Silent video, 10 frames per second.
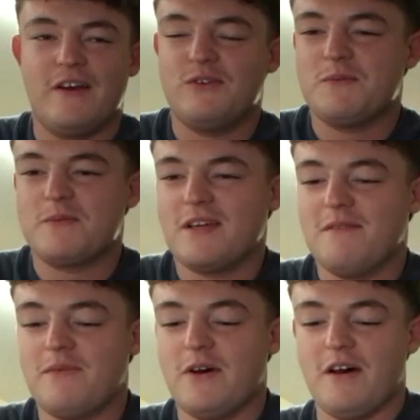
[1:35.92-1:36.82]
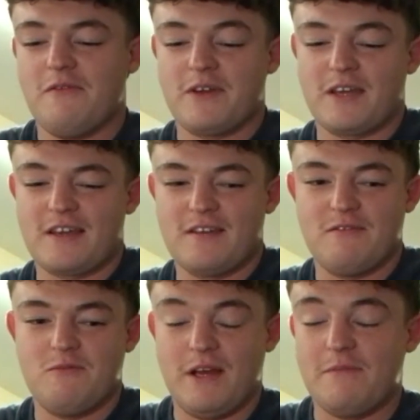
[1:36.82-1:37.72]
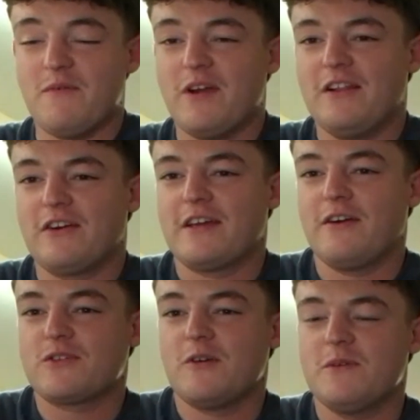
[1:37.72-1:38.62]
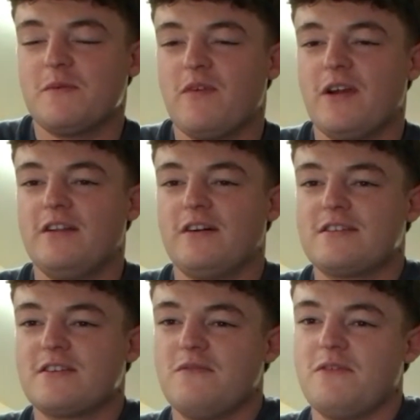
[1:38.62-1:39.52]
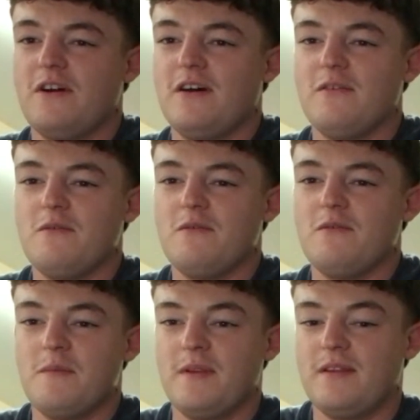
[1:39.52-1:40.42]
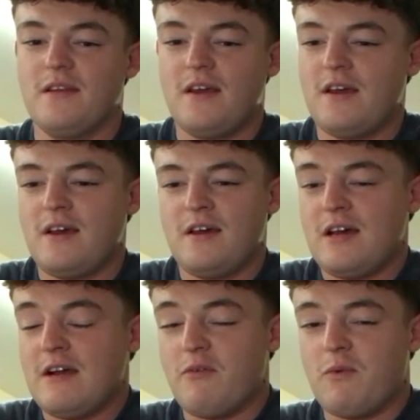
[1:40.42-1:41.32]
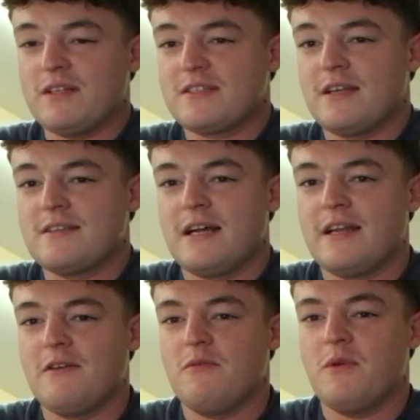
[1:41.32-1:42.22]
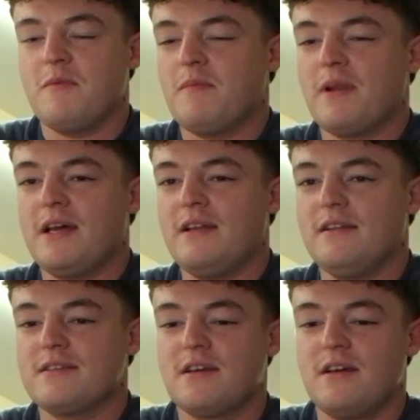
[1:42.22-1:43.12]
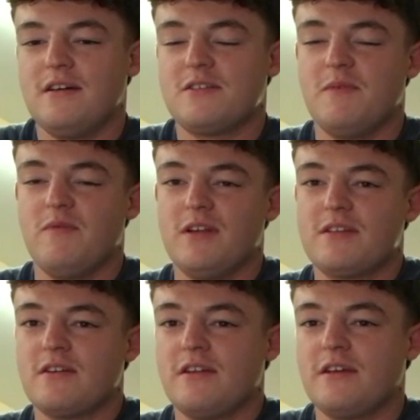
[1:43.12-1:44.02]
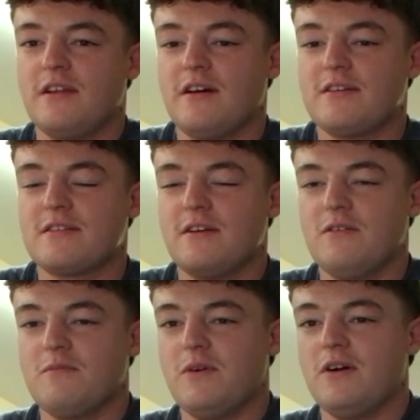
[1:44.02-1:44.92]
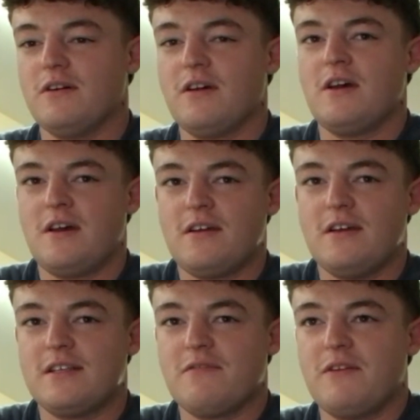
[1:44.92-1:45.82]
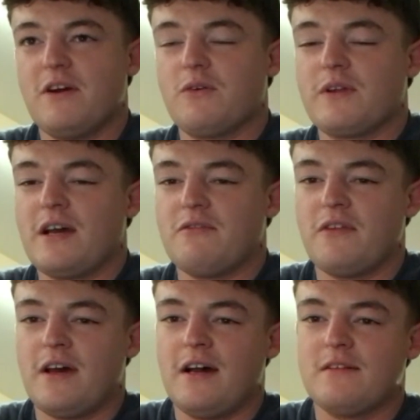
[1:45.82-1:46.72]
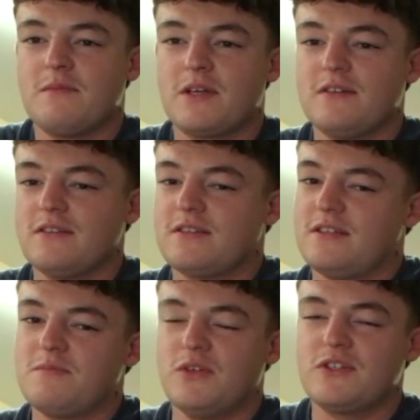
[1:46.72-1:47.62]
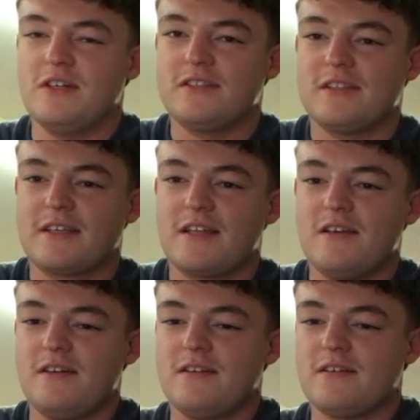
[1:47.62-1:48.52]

100%. But I think we have been really lucky. October's been really nice so far. I mean, every Wednesday and Saturday we've been playing. It's been really sunny and nice. So, but yeah, definitely holding out for that because it's much nicer to get the